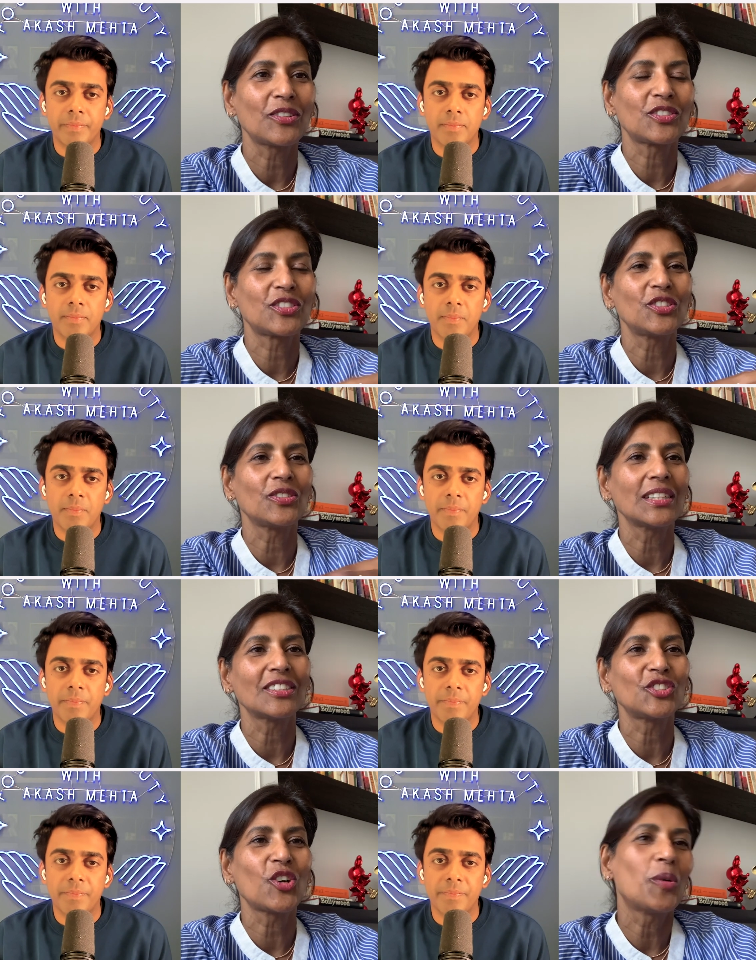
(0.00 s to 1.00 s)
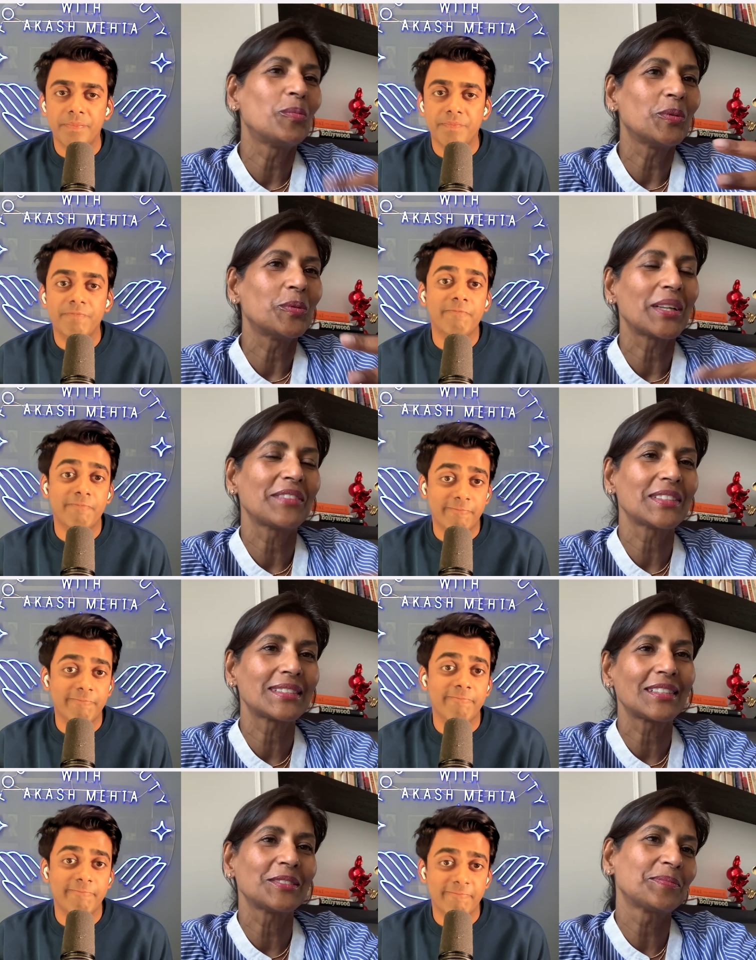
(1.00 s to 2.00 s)
Speaker 1: else doing a job or whatever.
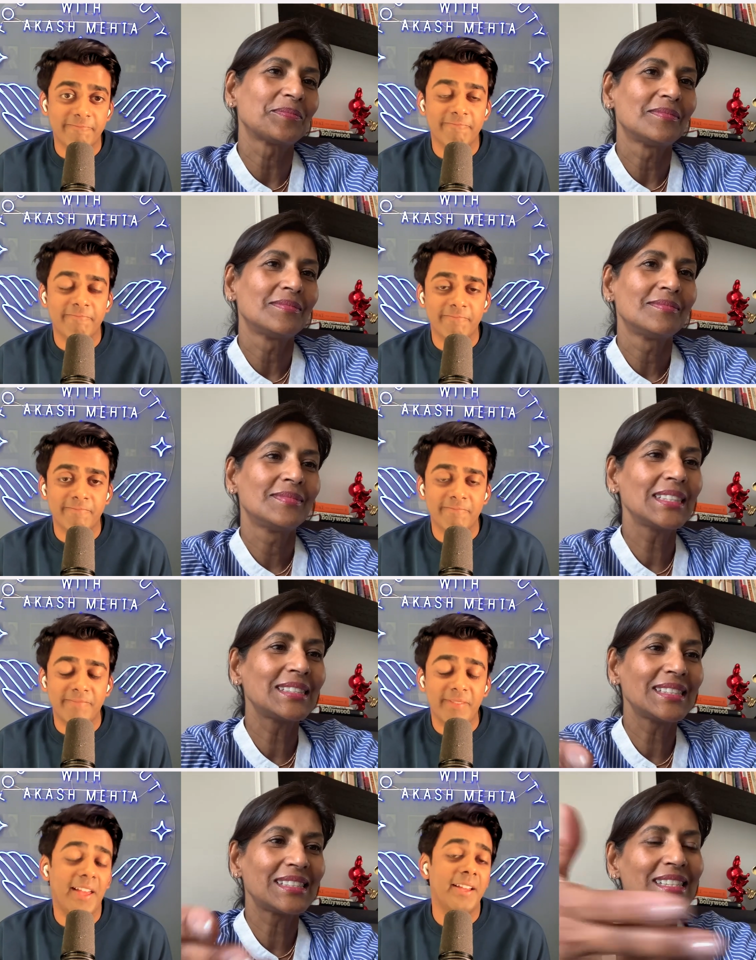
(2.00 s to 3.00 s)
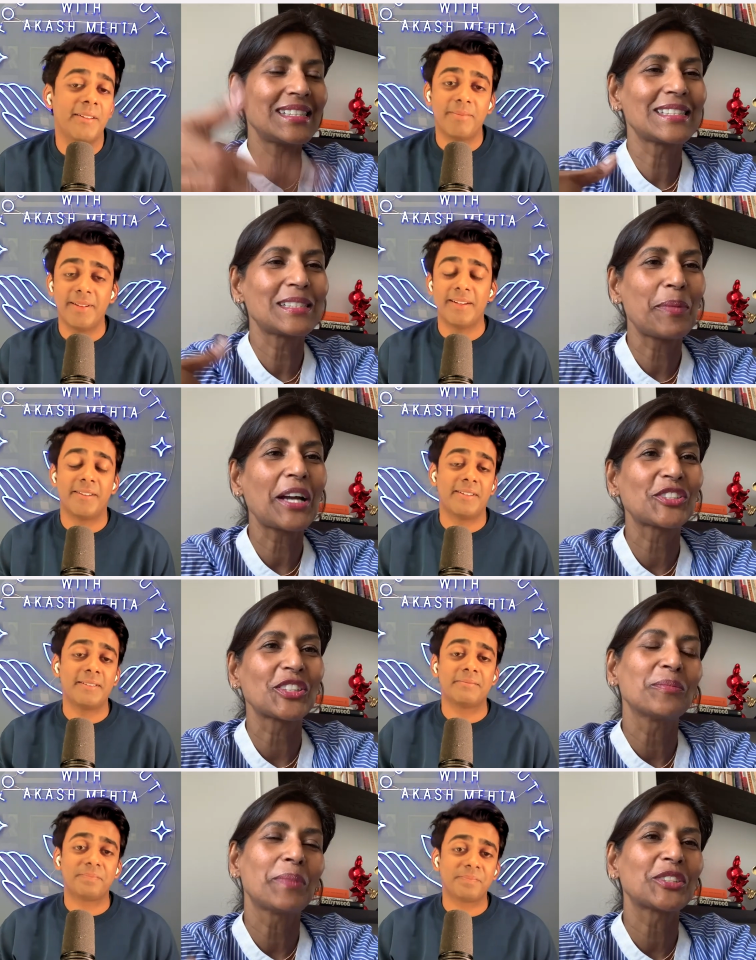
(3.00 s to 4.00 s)
So this is a
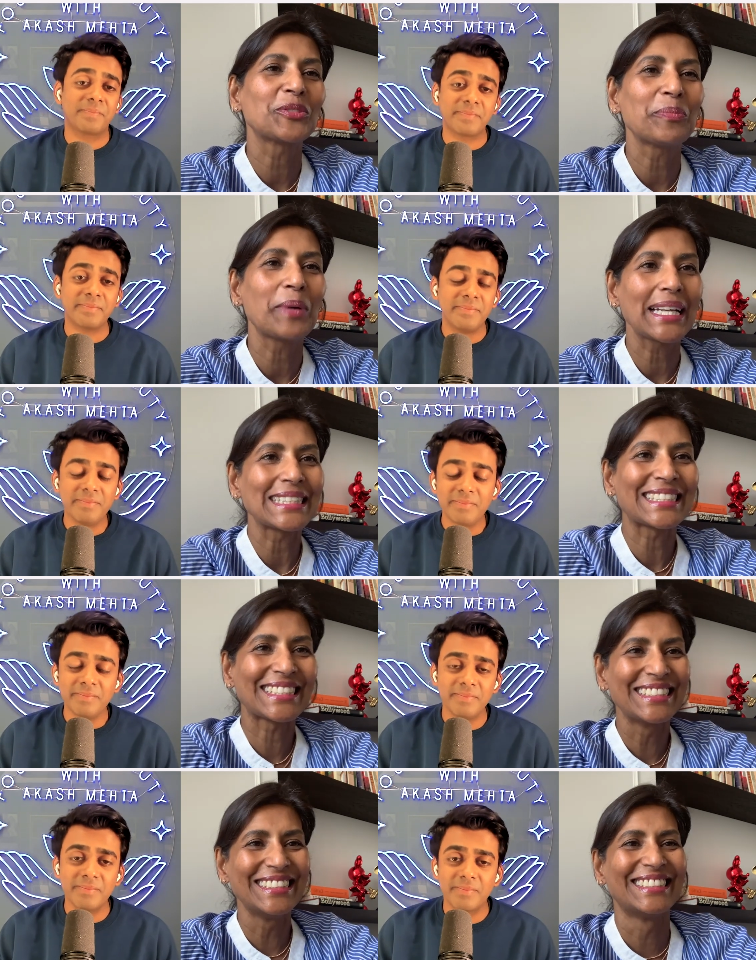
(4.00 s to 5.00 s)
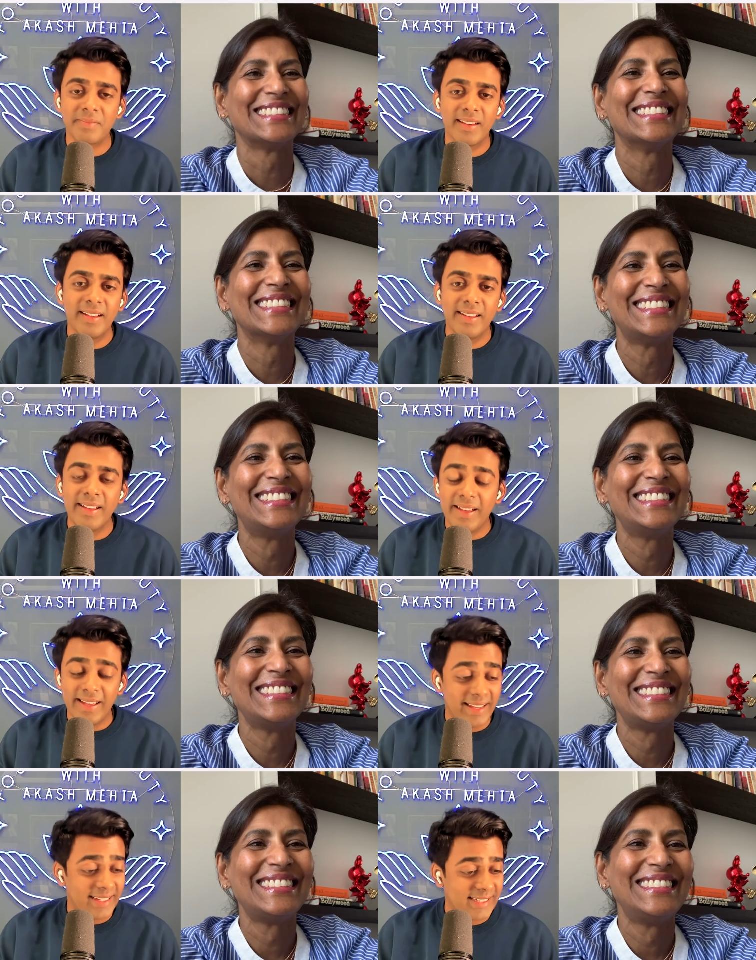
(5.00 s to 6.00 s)
passion. Passion pays.
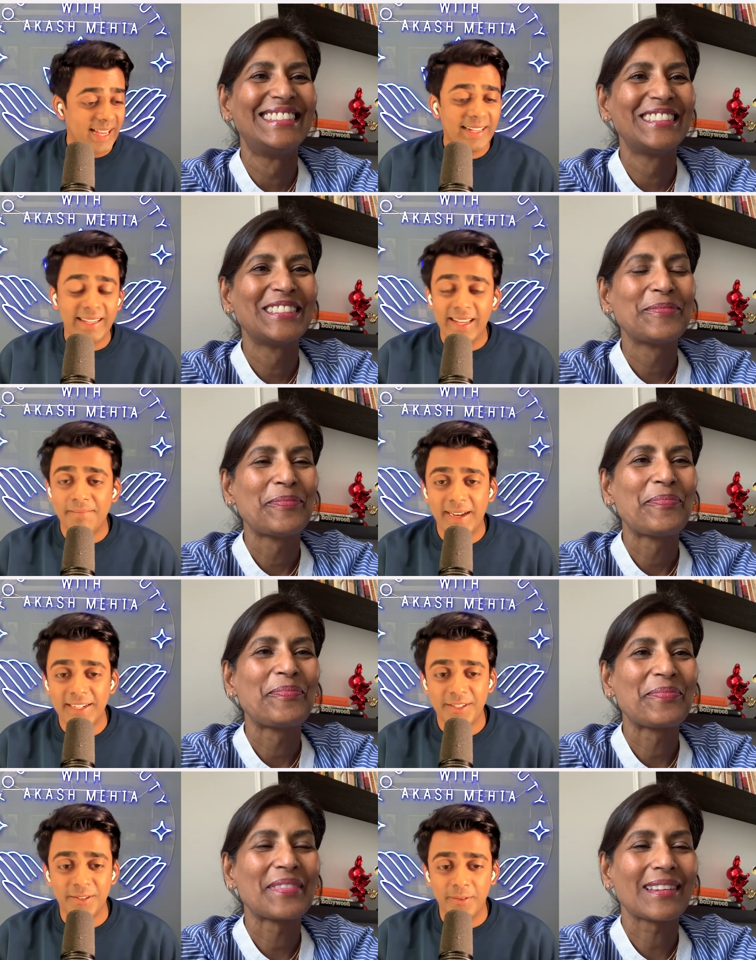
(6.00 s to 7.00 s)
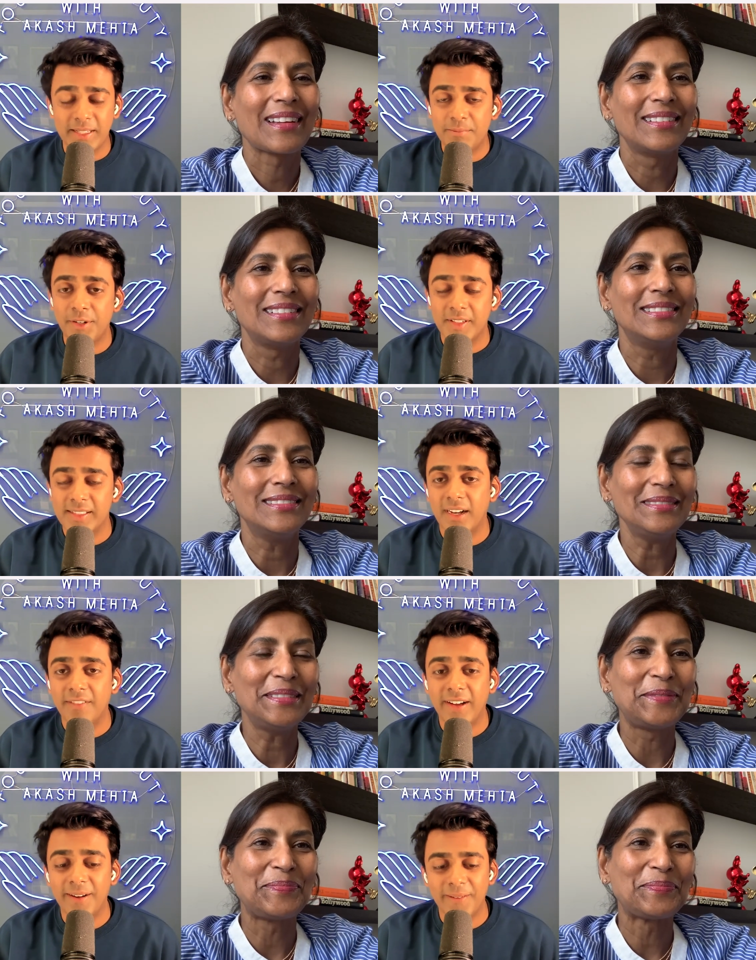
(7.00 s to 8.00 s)
Speaker 2: Exactly. And passion always proves itself
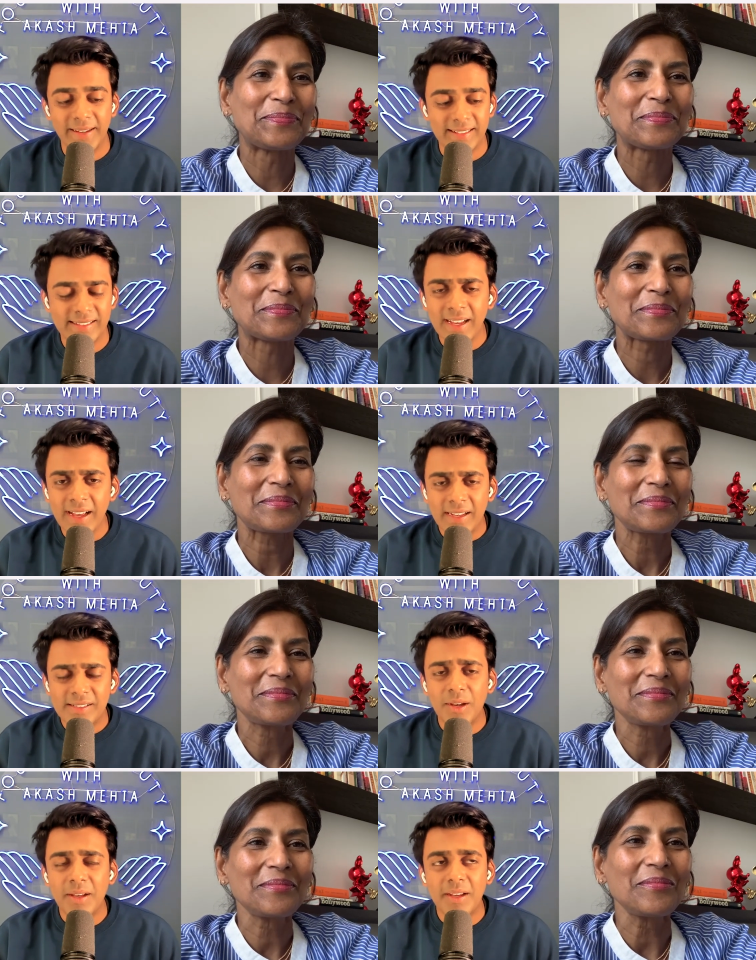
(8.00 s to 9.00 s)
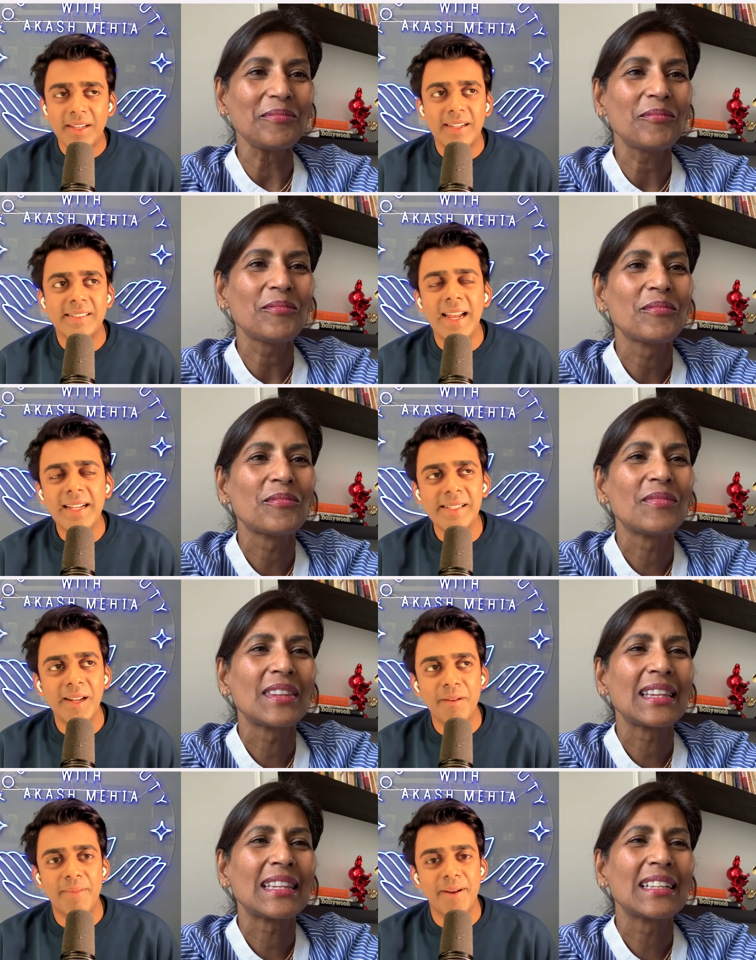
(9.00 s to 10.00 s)
out. So tell us a little
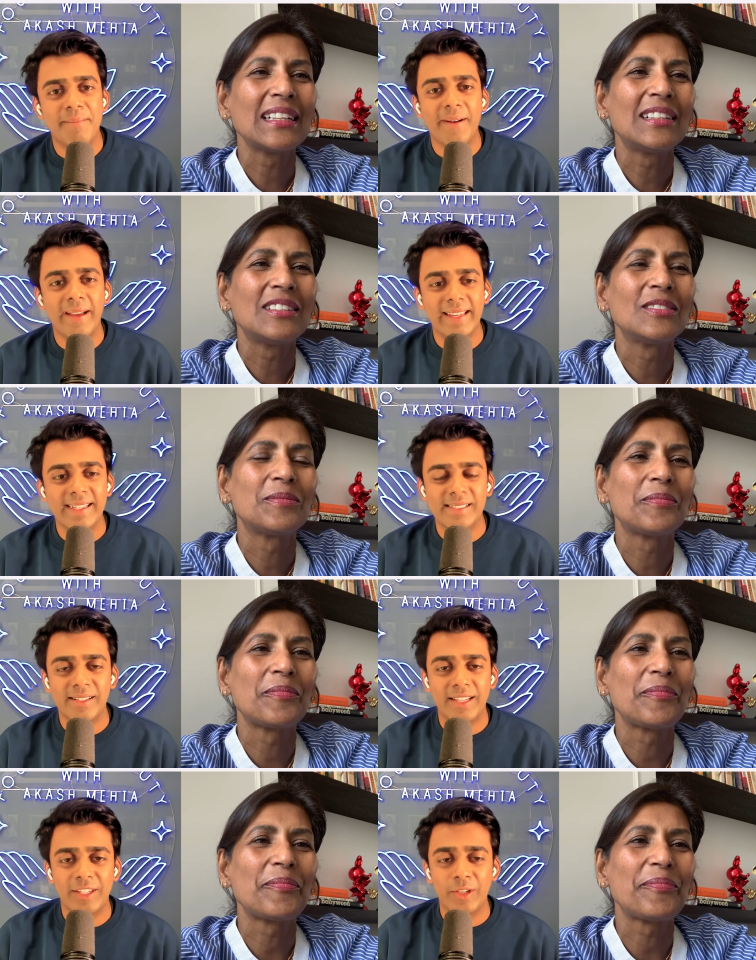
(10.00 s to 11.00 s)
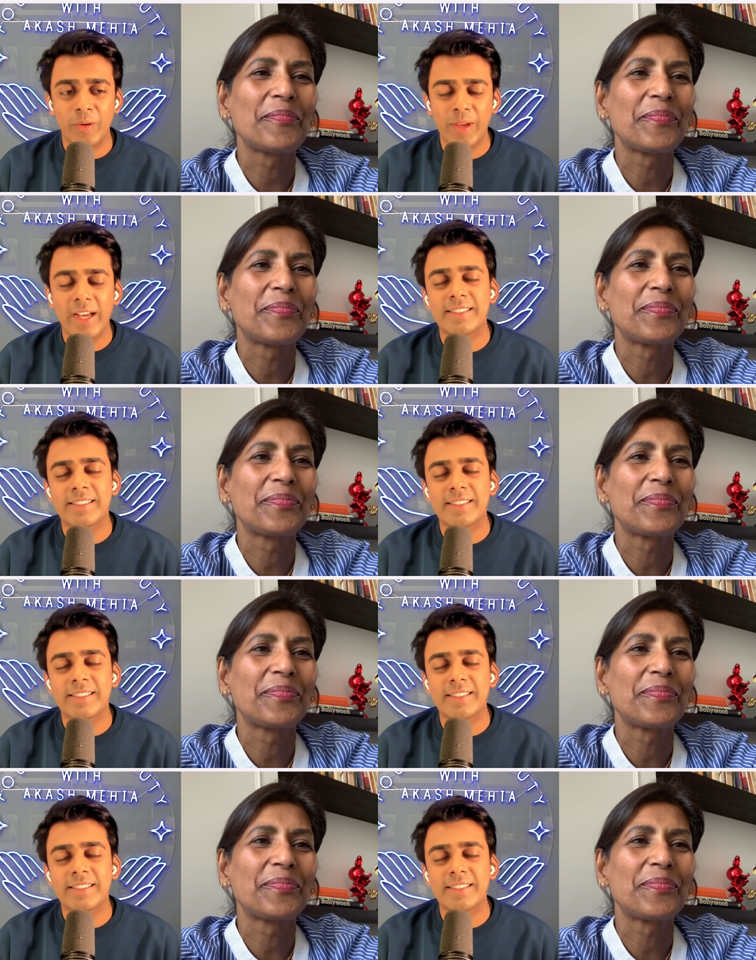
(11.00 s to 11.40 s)
bit about, I guess, it's